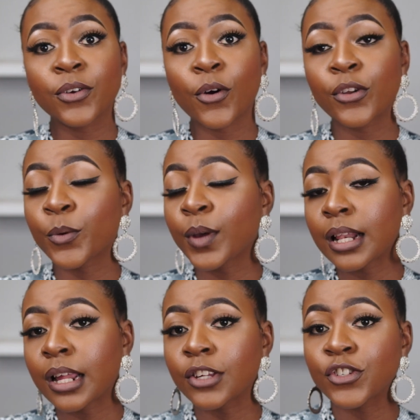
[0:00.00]
or go on a quick
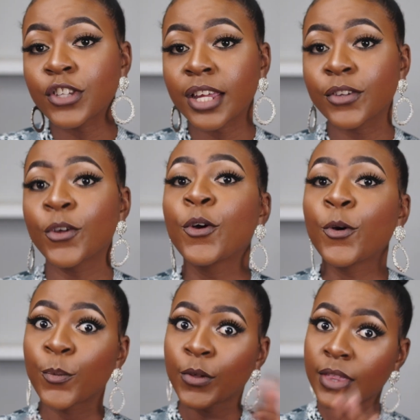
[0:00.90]
lunch date
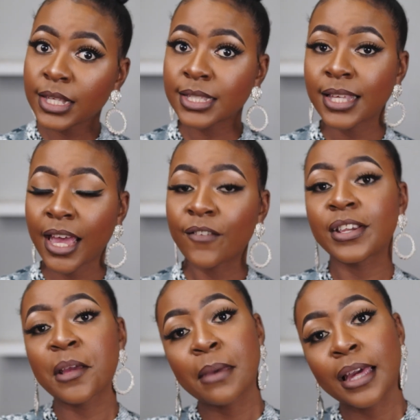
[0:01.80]
with this
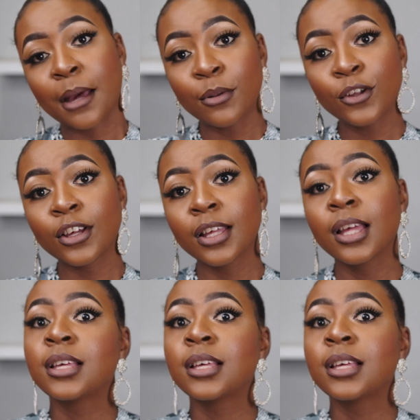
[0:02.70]
everyday makeup look.